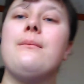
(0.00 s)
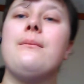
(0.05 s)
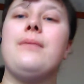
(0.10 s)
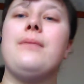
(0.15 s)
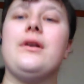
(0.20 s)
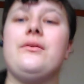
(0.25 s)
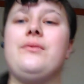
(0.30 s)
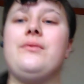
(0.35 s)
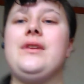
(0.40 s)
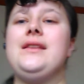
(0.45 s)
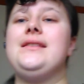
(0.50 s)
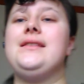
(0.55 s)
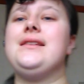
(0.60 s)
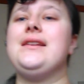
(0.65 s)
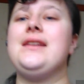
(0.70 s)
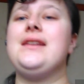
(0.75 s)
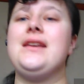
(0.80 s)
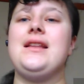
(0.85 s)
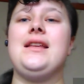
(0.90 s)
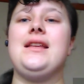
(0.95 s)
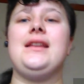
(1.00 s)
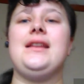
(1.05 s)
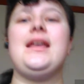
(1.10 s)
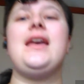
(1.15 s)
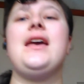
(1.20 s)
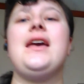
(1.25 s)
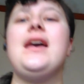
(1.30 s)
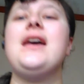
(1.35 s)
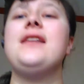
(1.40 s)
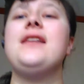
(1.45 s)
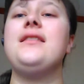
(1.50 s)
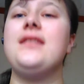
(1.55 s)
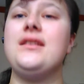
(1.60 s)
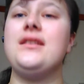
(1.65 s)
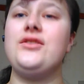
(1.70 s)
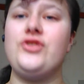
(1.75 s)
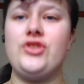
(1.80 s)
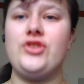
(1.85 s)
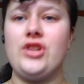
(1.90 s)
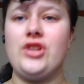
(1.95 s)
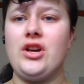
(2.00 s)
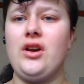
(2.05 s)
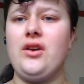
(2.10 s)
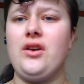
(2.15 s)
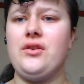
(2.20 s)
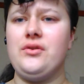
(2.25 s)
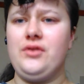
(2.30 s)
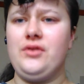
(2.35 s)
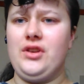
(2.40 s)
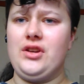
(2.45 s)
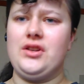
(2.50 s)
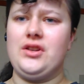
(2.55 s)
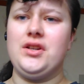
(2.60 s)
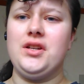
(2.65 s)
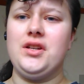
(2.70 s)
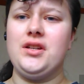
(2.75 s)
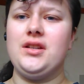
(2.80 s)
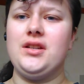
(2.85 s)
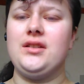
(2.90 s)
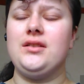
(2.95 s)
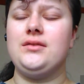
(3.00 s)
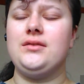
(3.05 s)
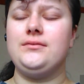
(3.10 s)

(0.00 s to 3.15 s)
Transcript: But we didn't end this so good.